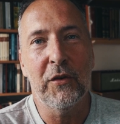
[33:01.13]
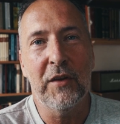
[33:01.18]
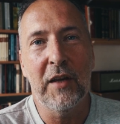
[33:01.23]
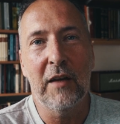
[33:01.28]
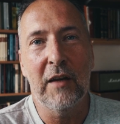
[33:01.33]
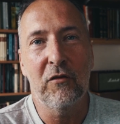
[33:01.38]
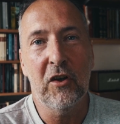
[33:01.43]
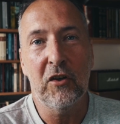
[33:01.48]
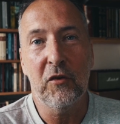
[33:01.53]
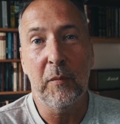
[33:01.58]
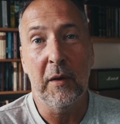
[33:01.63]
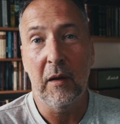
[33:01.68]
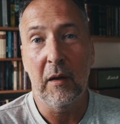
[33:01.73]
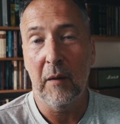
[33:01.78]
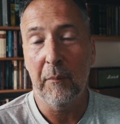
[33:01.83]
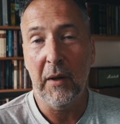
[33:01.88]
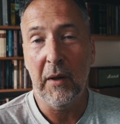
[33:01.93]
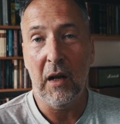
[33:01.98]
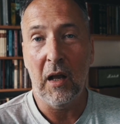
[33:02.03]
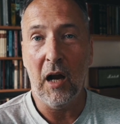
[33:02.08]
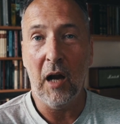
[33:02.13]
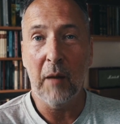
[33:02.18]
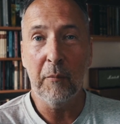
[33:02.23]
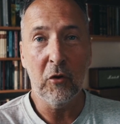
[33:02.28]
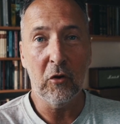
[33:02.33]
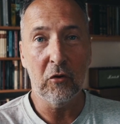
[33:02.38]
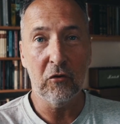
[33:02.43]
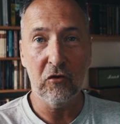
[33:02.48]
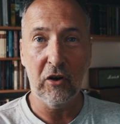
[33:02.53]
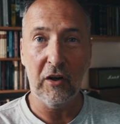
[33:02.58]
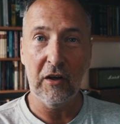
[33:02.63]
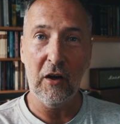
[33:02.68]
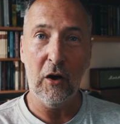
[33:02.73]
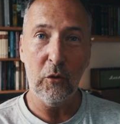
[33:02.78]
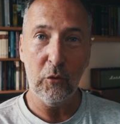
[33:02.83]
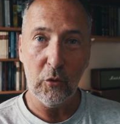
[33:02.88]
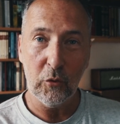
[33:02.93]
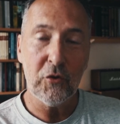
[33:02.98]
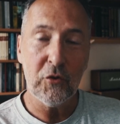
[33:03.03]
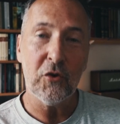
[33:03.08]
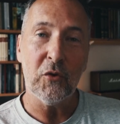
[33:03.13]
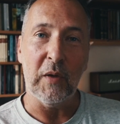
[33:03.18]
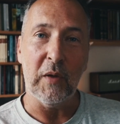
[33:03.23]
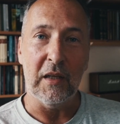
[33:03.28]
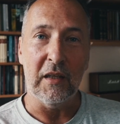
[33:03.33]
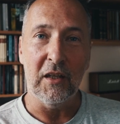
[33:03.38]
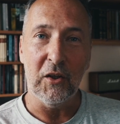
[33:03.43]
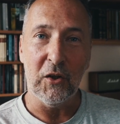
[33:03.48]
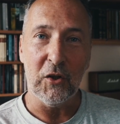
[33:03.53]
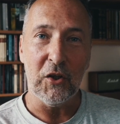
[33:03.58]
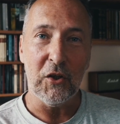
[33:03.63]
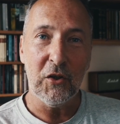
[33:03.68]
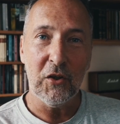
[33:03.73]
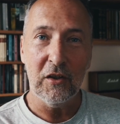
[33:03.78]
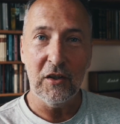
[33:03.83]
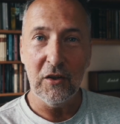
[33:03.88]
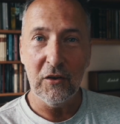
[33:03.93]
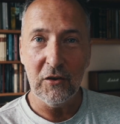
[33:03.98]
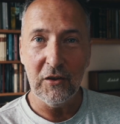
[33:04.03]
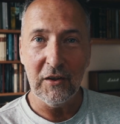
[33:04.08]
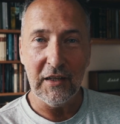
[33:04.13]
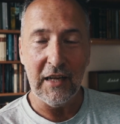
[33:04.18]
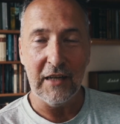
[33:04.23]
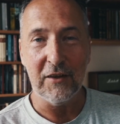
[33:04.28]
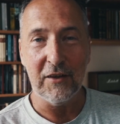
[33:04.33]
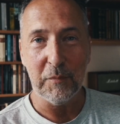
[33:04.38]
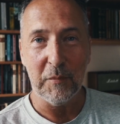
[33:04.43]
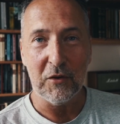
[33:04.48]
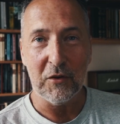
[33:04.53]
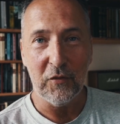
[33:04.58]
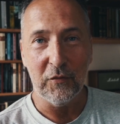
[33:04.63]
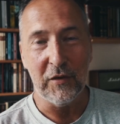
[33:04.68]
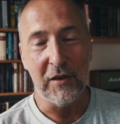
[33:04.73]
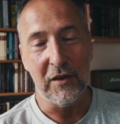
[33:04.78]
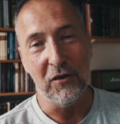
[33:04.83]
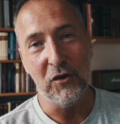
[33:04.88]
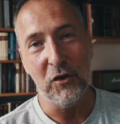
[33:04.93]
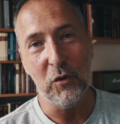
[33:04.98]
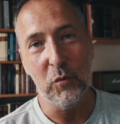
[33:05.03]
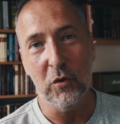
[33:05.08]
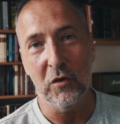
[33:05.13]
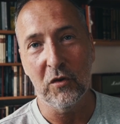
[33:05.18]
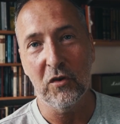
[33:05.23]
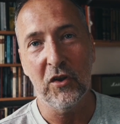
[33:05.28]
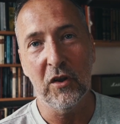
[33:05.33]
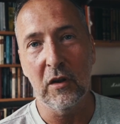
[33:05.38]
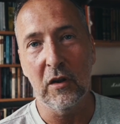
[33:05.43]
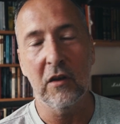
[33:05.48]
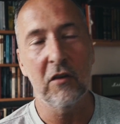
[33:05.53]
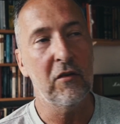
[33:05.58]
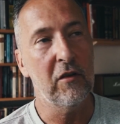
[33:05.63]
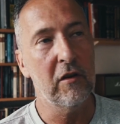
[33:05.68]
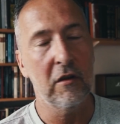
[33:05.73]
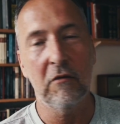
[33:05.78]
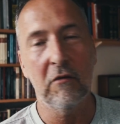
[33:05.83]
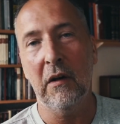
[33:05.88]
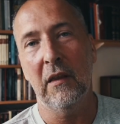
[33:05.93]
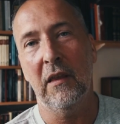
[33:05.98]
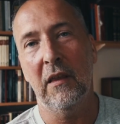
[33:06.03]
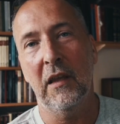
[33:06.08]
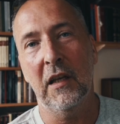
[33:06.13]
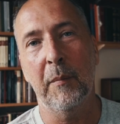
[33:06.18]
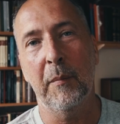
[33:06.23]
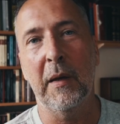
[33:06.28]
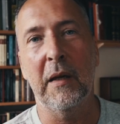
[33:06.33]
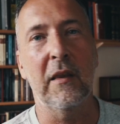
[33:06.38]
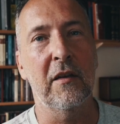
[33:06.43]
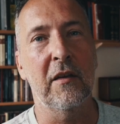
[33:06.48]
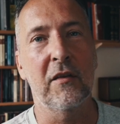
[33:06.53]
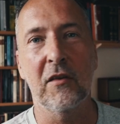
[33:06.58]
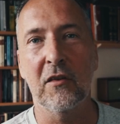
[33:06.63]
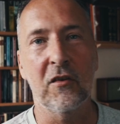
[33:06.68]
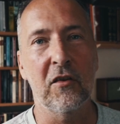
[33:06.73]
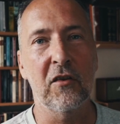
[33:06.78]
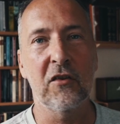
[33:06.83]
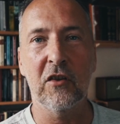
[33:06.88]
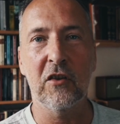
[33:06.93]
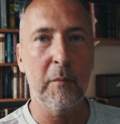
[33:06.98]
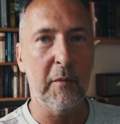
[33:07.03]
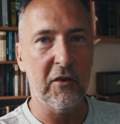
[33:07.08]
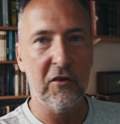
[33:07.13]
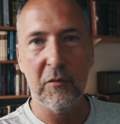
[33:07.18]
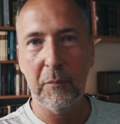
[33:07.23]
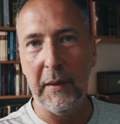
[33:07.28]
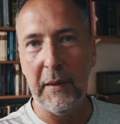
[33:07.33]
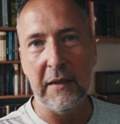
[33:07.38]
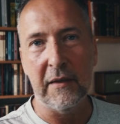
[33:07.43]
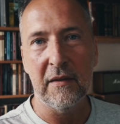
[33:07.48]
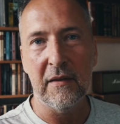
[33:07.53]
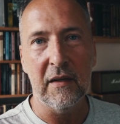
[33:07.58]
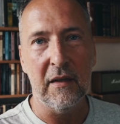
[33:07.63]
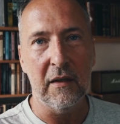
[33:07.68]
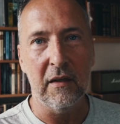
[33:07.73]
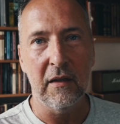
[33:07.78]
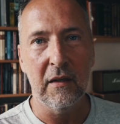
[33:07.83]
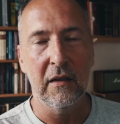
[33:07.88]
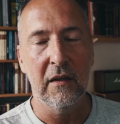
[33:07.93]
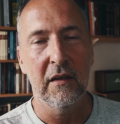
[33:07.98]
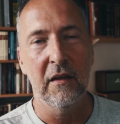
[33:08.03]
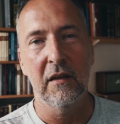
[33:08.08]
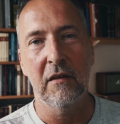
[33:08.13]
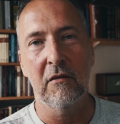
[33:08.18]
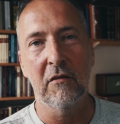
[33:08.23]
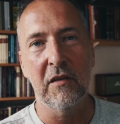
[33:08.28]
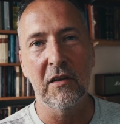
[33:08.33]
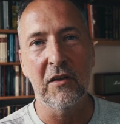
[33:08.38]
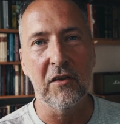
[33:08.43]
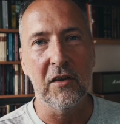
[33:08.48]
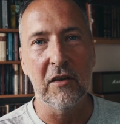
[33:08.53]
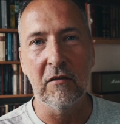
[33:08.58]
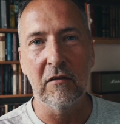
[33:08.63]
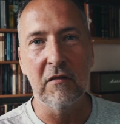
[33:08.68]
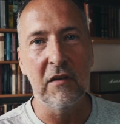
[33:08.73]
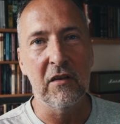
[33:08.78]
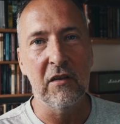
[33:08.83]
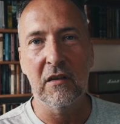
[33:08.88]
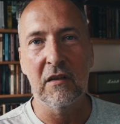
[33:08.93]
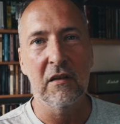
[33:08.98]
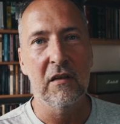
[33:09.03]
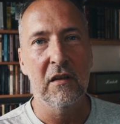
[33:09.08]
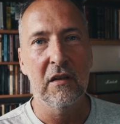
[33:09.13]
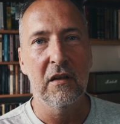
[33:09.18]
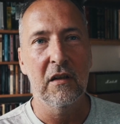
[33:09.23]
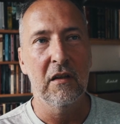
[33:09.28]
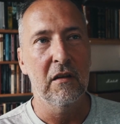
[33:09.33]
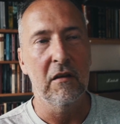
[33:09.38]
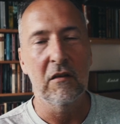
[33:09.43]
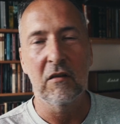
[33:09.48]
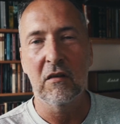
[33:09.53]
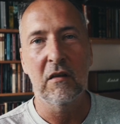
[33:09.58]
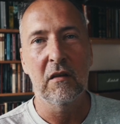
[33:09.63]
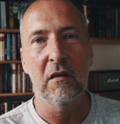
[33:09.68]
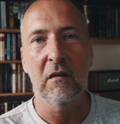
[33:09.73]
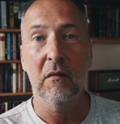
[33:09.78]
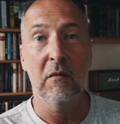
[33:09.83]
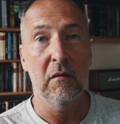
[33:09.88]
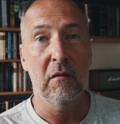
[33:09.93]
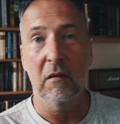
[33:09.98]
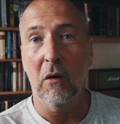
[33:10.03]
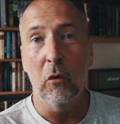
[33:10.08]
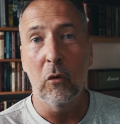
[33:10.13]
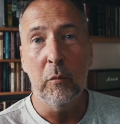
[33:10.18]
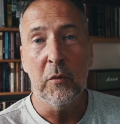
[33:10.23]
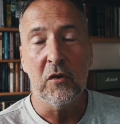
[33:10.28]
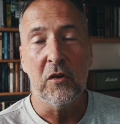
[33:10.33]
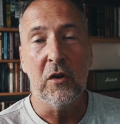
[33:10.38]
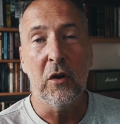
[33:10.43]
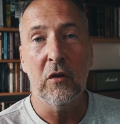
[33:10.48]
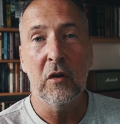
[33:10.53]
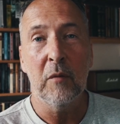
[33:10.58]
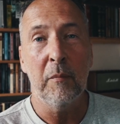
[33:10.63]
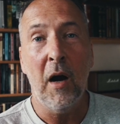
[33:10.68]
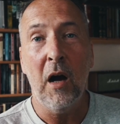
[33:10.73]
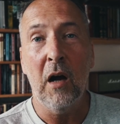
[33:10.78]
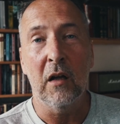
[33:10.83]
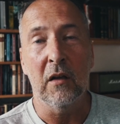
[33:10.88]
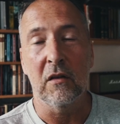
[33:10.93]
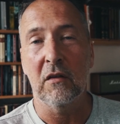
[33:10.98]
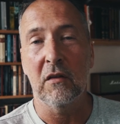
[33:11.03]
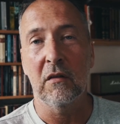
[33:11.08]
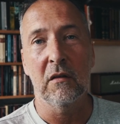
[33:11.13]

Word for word: of judgment. But I'm not trying to hold on to it. You know, you, you can get as much of it as you want to. This is the great thing about this. There's just so much space here. But it's, there isn't, there's almost no demand.